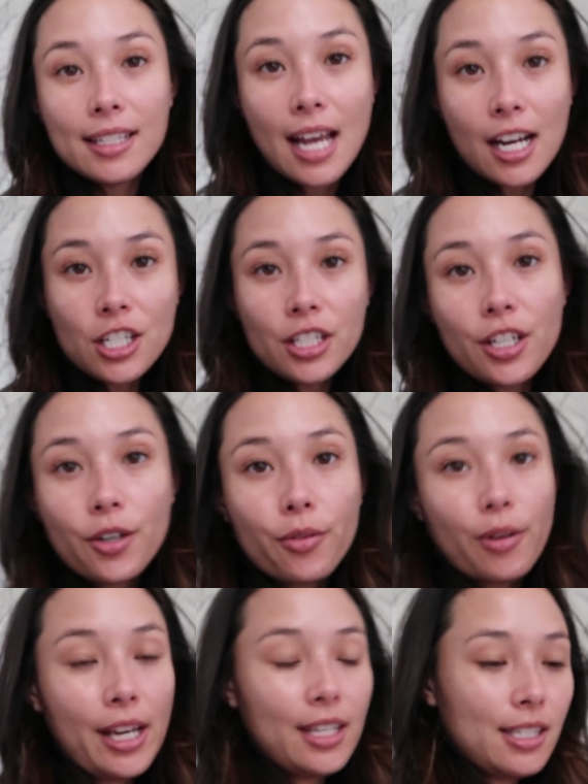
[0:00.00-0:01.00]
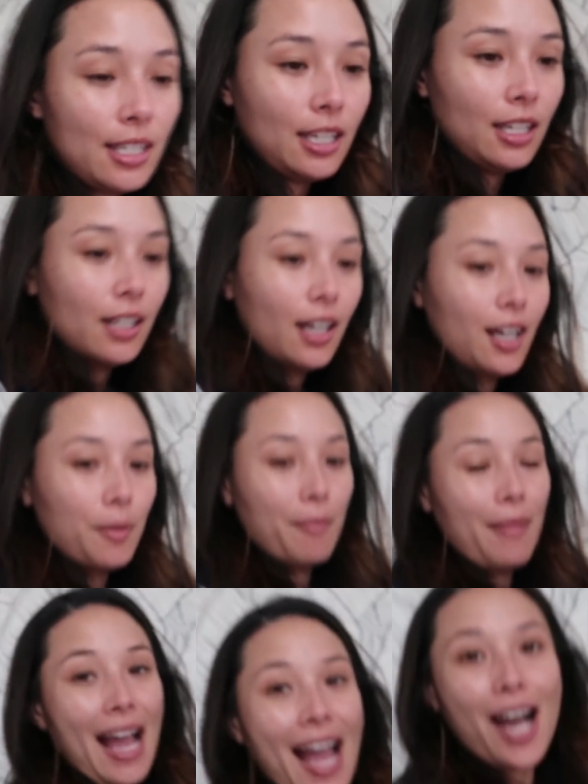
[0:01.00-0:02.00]
It's actually crazy
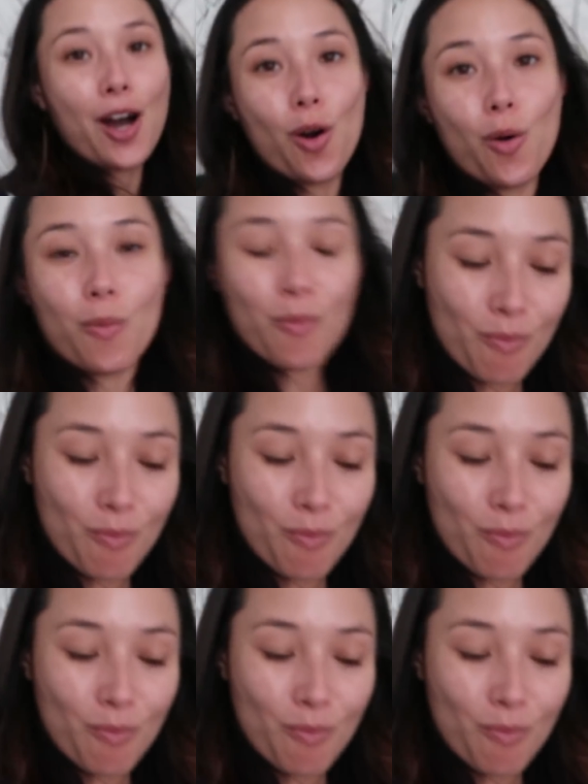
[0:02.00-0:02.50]
um, how